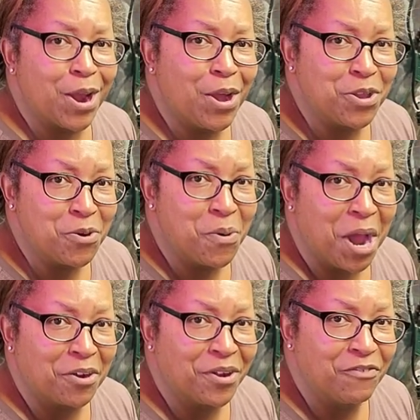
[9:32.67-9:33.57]
ear on your
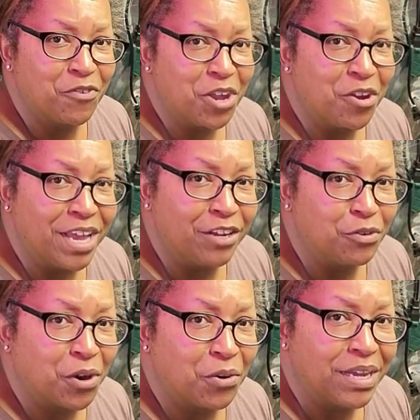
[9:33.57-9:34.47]
watering for your
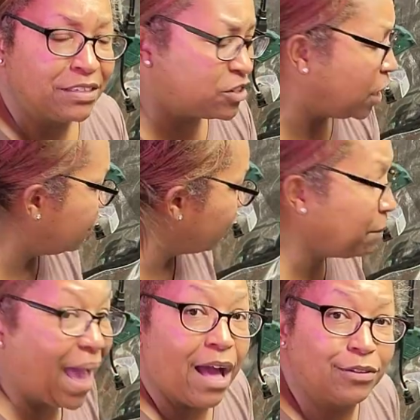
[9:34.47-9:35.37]
indoor GreenStalk.
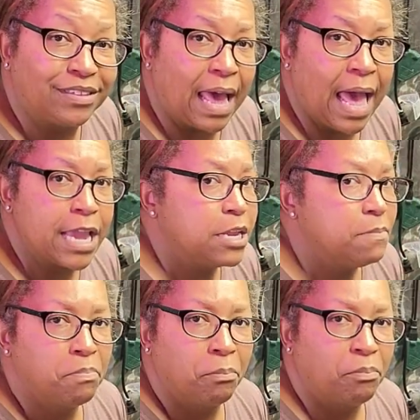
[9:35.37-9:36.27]
Outside,
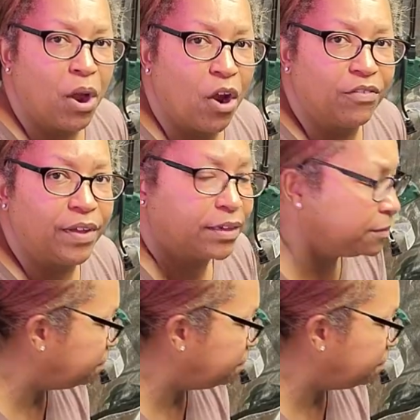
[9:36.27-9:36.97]
perfect.